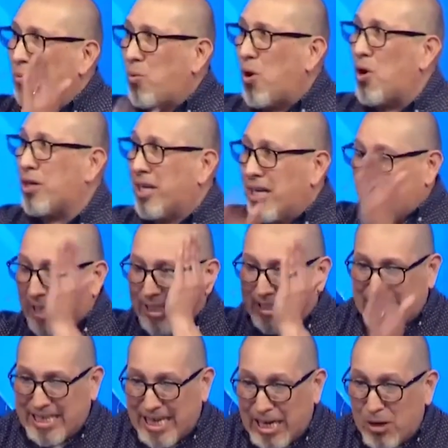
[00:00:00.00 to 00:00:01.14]
work is
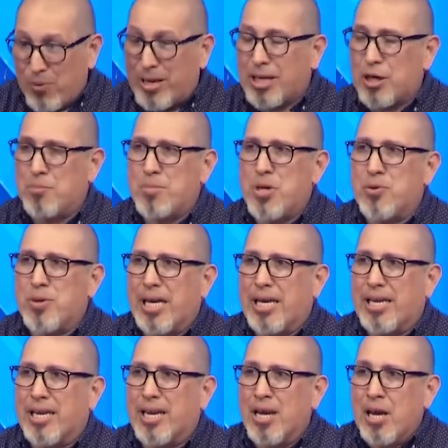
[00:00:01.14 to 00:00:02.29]
here in communion.
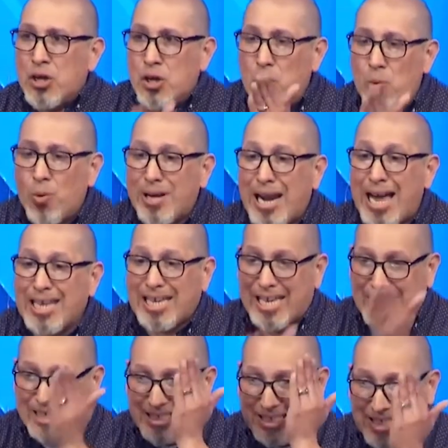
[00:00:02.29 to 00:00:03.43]
You and I get
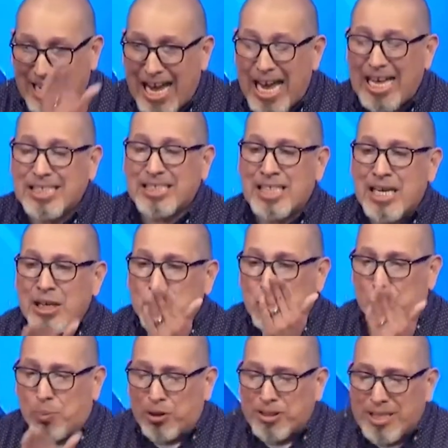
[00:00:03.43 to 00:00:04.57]
a chance to
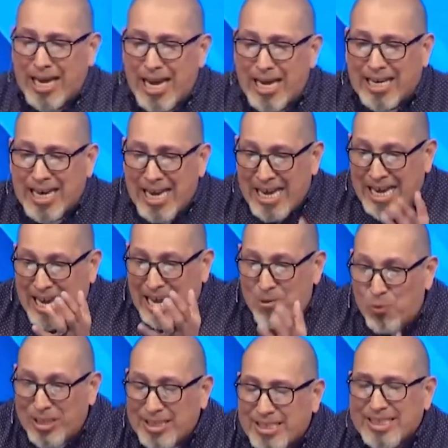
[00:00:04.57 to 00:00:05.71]
partake and
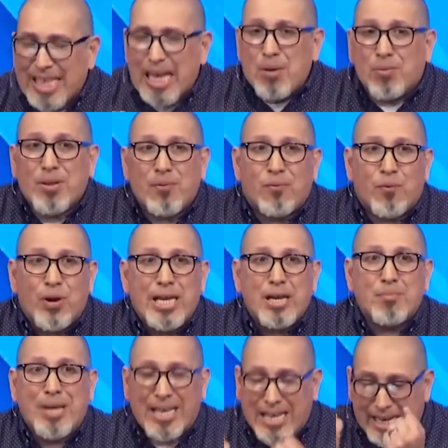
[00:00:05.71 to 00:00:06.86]
receive the
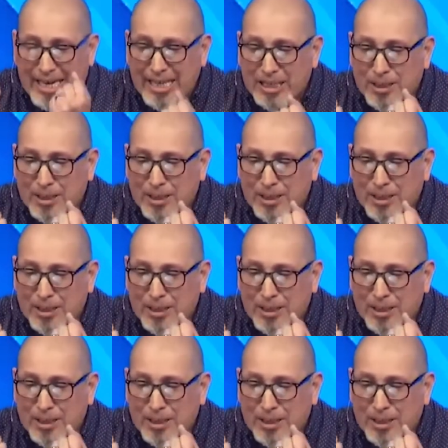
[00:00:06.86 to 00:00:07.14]
freedom that He